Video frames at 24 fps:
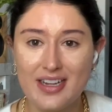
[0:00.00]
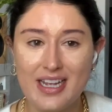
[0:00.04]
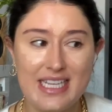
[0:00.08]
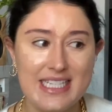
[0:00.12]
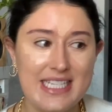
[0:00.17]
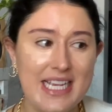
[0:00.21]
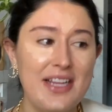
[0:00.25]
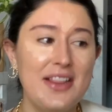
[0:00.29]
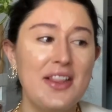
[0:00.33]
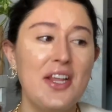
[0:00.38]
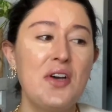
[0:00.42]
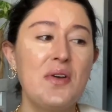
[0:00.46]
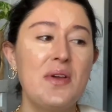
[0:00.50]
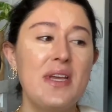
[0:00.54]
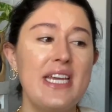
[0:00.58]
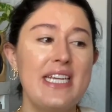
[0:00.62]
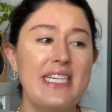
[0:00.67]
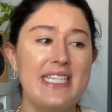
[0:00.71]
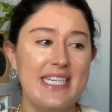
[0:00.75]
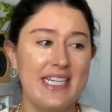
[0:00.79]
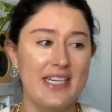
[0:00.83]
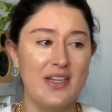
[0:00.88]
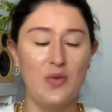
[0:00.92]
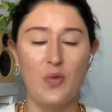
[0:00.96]
I low-key
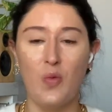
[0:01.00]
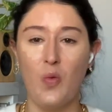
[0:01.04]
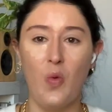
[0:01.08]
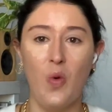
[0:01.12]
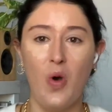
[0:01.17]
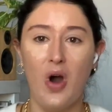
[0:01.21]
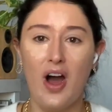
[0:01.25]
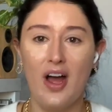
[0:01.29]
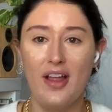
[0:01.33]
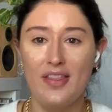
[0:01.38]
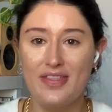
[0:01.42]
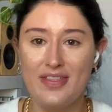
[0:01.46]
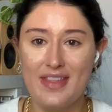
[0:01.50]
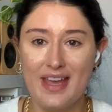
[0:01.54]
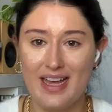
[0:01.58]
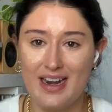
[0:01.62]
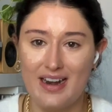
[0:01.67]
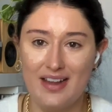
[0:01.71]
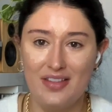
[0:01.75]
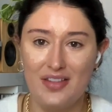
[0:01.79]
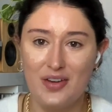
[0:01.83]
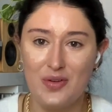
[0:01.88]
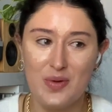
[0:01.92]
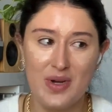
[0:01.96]
didn't want that
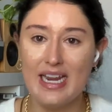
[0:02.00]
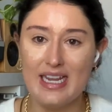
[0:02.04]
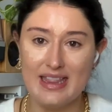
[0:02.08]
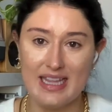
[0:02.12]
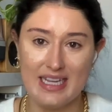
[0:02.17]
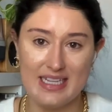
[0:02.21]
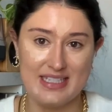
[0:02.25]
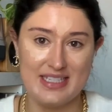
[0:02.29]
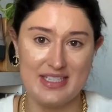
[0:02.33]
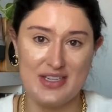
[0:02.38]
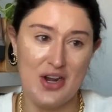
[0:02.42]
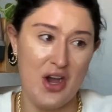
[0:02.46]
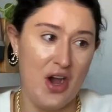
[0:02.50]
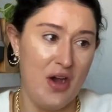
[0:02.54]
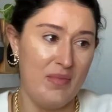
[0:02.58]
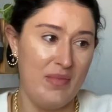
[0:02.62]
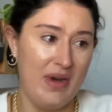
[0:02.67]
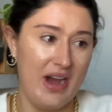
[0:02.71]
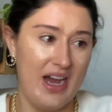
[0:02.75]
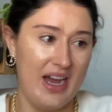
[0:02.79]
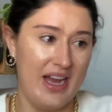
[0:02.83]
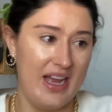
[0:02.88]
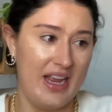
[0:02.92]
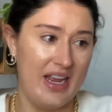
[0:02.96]
other one. That's not my